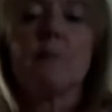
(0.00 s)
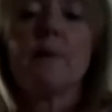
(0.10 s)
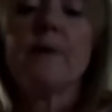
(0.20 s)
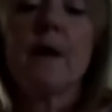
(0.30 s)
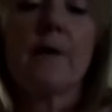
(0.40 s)

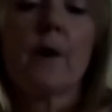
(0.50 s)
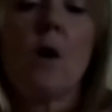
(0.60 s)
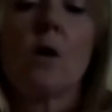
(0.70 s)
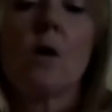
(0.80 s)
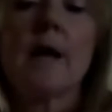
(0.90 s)
the other
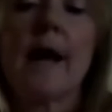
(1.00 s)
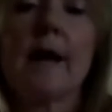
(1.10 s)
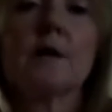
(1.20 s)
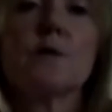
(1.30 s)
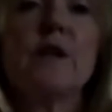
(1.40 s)

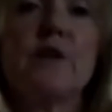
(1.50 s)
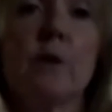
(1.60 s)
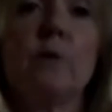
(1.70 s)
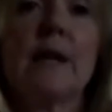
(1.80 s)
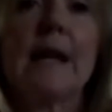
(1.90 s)
cocktails, we
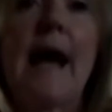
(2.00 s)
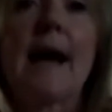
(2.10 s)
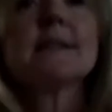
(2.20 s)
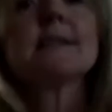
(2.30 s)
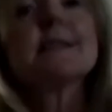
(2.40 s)
chilled the
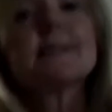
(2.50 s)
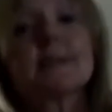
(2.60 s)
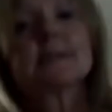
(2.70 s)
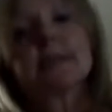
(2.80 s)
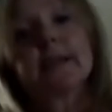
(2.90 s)
glass. This
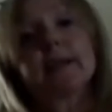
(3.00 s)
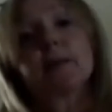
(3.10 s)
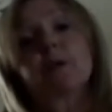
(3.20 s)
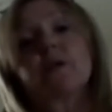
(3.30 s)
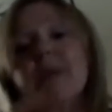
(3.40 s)
doesn't need it
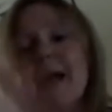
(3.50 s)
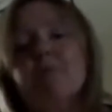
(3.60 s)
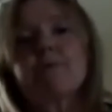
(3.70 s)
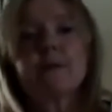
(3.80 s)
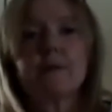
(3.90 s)
because
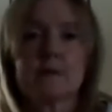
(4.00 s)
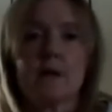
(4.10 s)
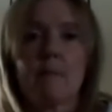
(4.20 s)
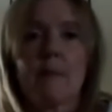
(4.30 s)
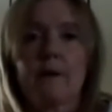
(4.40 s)
everything's
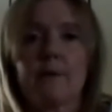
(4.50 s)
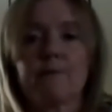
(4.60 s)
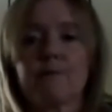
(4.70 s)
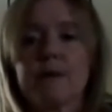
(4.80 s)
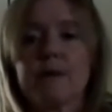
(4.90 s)
come out of the
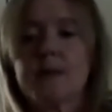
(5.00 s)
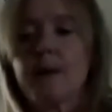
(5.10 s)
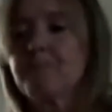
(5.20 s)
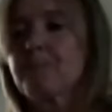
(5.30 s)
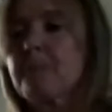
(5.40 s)
freezer.
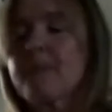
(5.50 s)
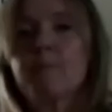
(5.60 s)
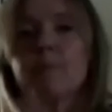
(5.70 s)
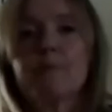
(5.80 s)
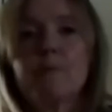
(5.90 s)

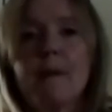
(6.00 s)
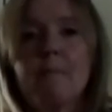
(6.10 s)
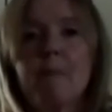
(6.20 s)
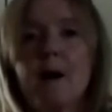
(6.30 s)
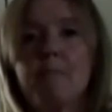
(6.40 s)
But
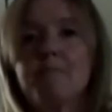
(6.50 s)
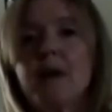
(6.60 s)
remember, I